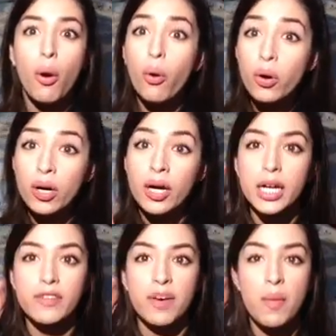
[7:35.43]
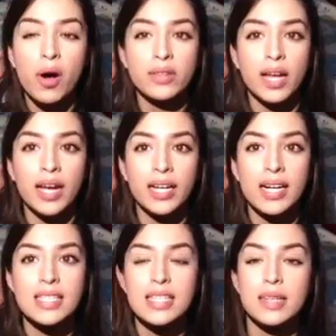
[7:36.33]
Or if I'm online and
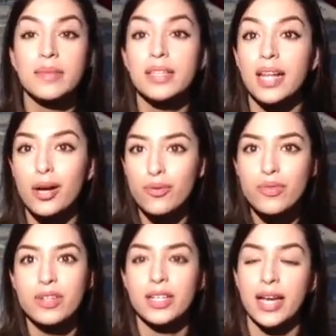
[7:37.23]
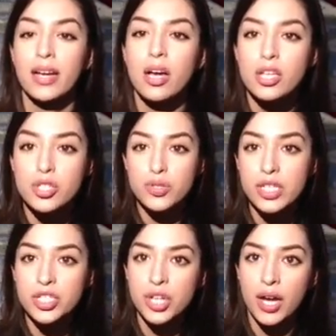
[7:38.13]
I see something that I really like, I'll
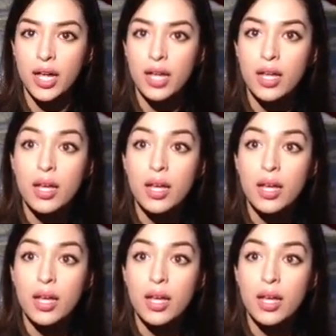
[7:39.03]
screenshot it,